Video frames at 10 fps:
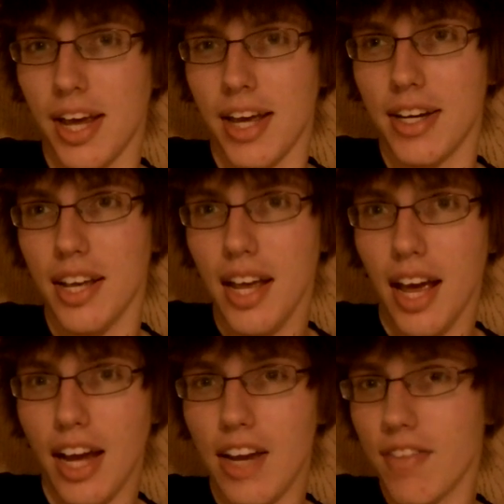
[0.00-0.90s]
and
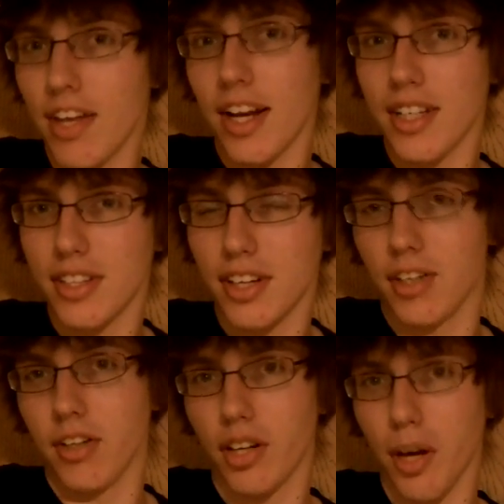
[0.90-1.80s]
even then I still had
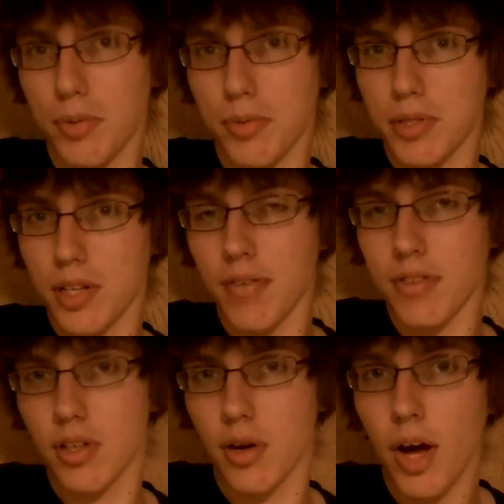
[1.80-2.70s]
to look up some stuff.
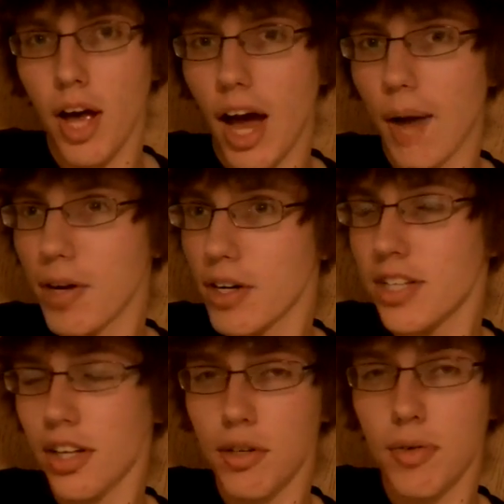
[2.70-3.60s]
So I'm here to
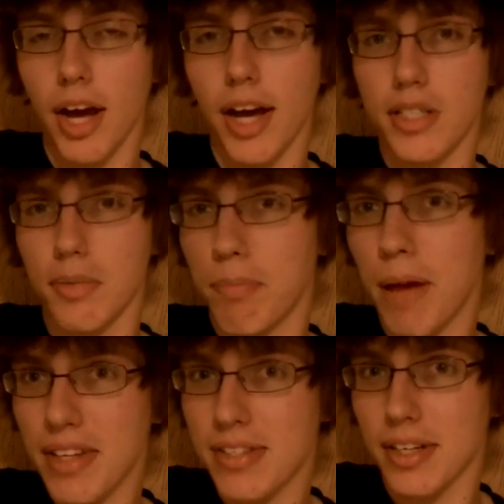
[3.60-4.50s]
tell you guys the
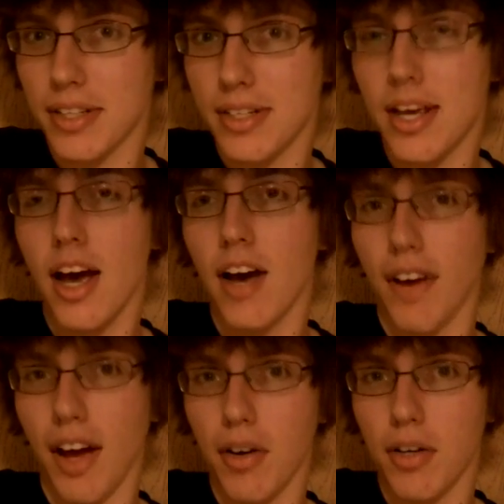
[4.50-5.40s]
basics
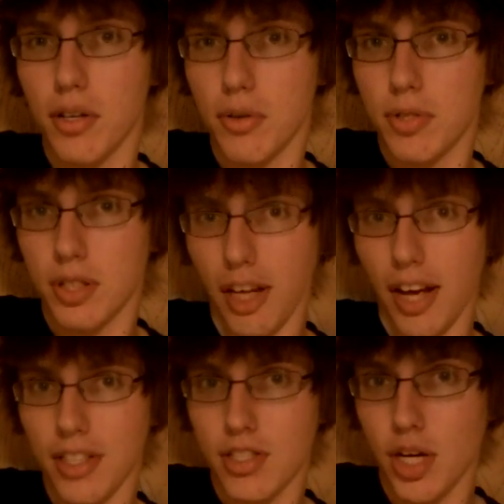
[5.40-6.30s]
of how to use the
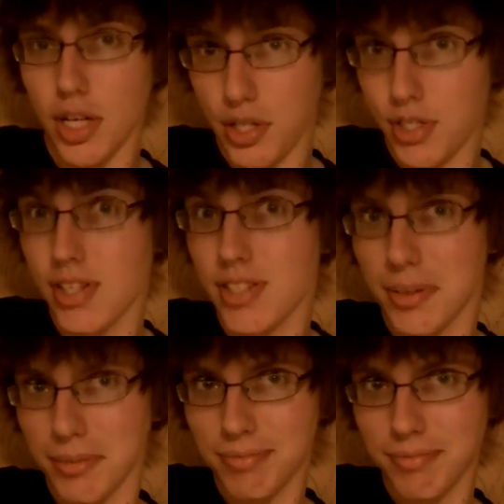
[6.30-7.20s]
class change system.